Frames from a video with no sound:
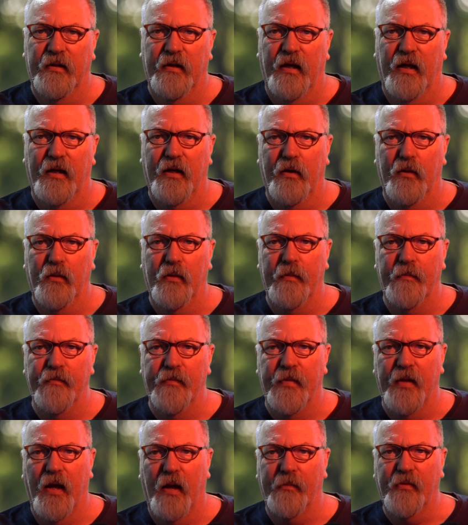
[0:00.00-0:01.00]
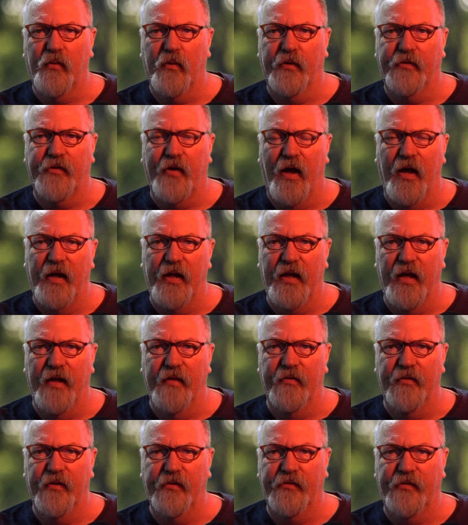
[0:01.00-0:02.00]
Hello, I'm Chris Ott,
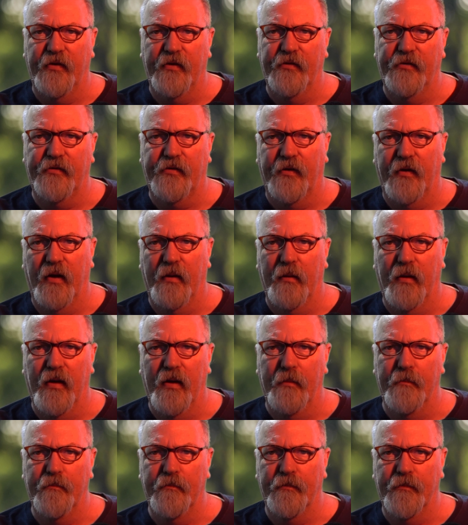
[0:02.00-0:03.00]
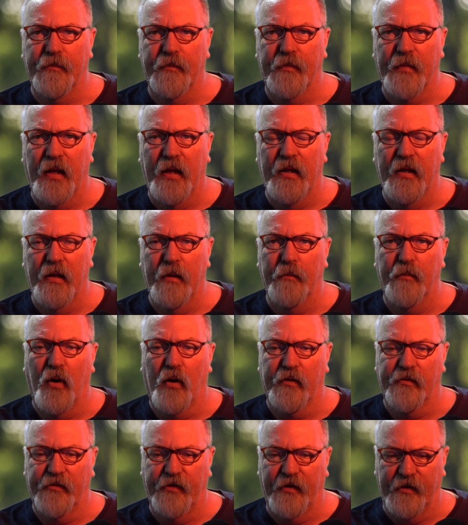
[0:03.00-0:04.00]
and this is
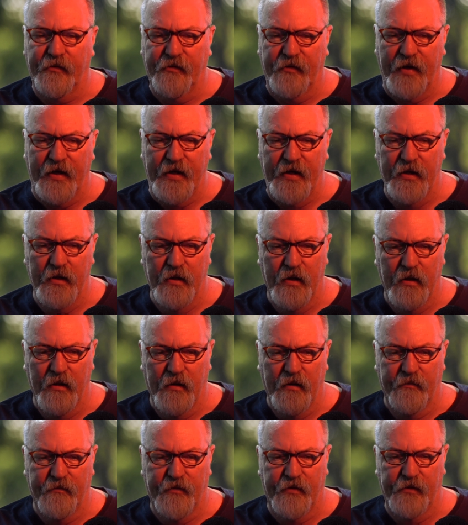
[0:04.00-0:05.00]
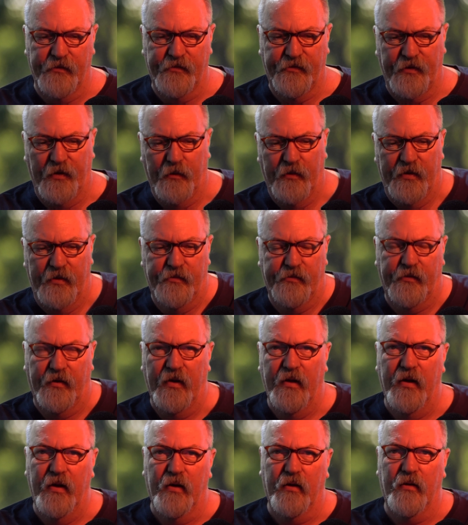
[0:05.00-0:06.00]
part 16 of this series
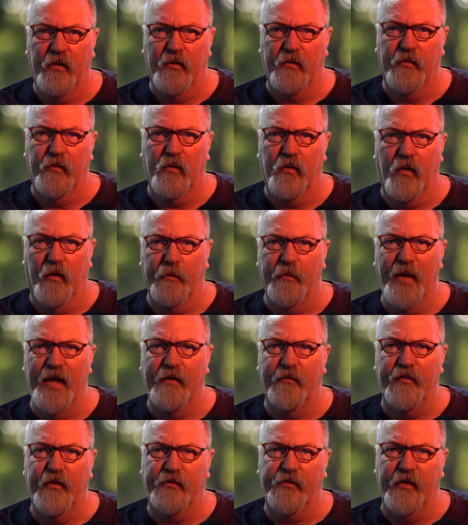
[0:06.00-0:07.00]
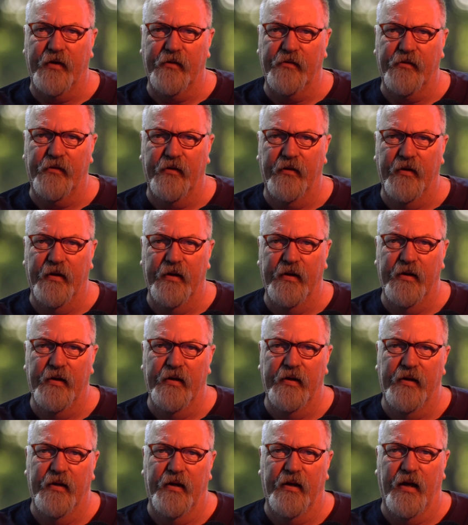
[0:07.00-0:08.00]
called Metaphysics.
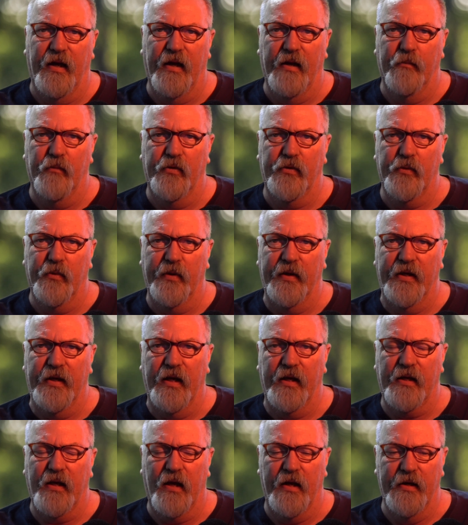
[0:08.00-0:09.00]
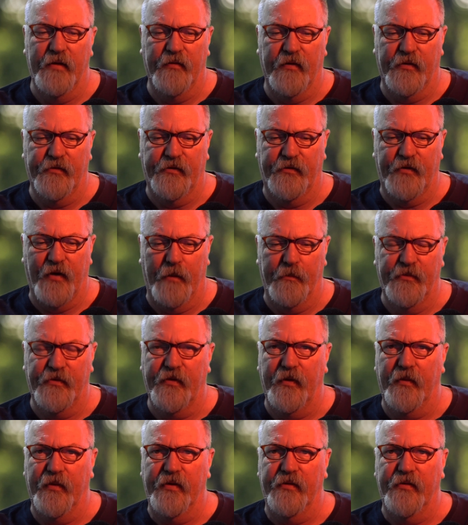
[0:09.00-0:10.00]
And we're doing a kind of a
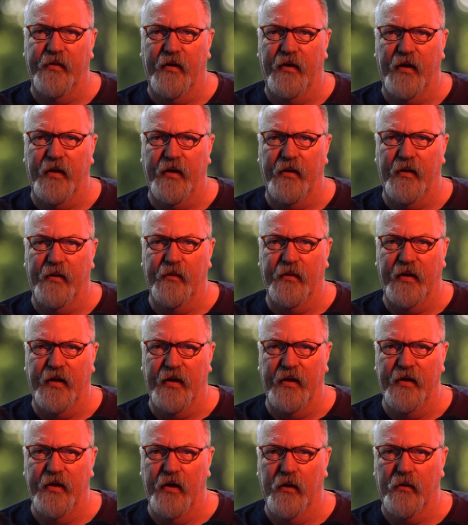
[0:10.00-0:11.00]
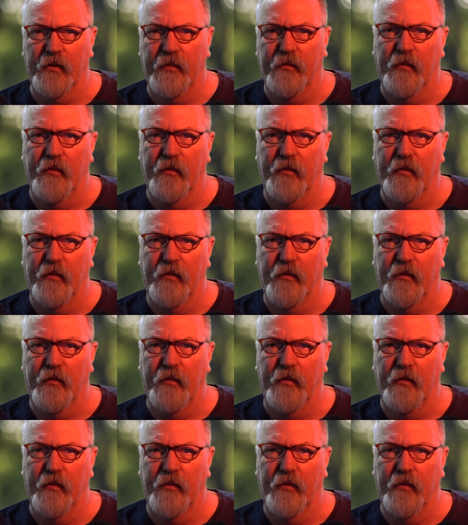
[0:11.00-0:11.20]
sub-series in here